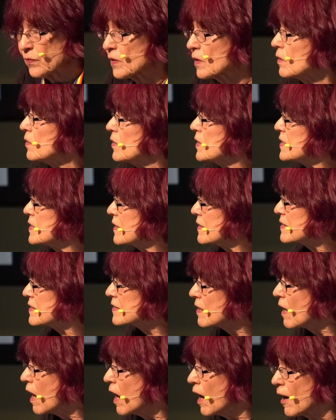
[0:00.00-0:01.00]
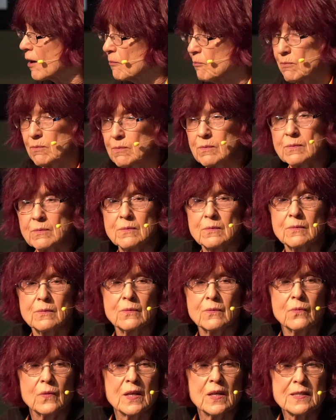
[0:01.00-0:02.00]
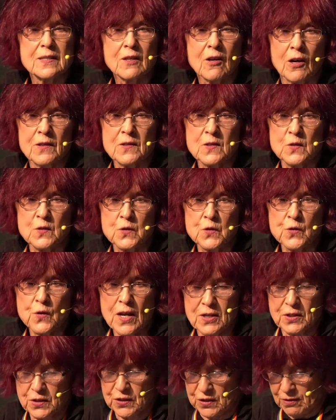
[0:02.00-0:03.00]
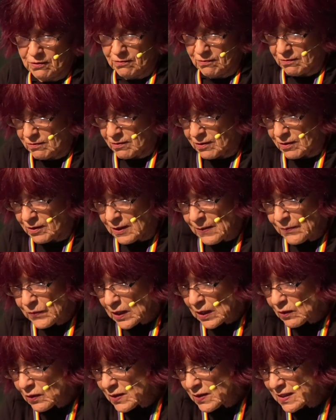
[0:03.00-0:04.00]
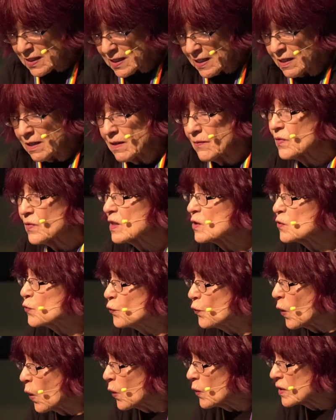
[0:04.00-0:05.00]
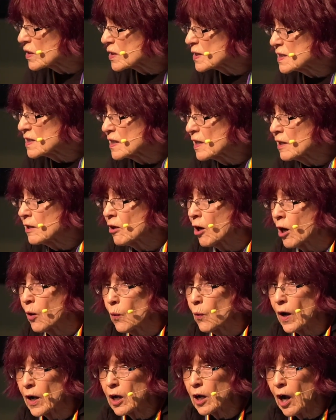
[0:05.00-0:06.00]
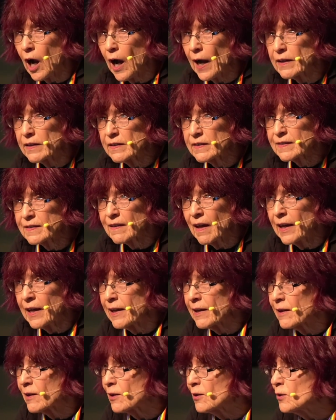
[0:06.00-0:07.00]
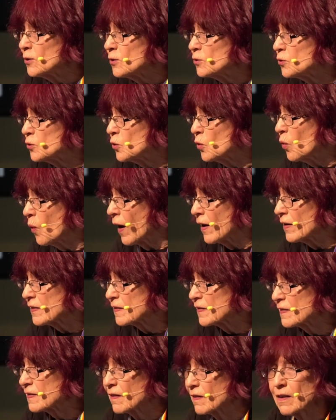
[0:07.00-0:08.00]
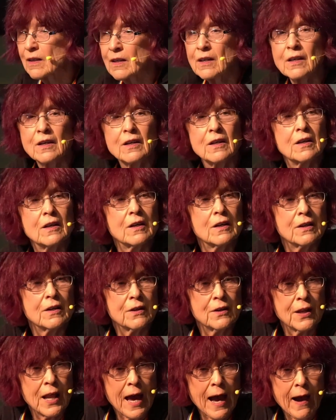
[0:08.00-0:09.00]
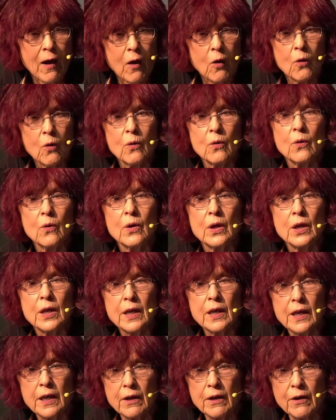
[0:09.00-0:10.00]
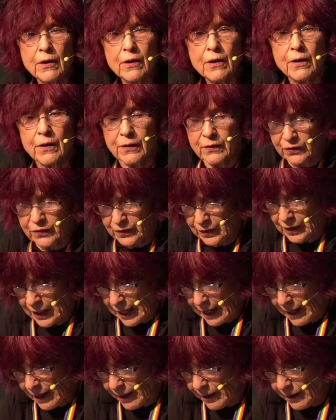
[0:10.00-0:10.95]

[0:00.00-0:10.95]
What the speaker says: Listening's time. It's concentration. Listening is focusing on what God is saying to us now, here, today.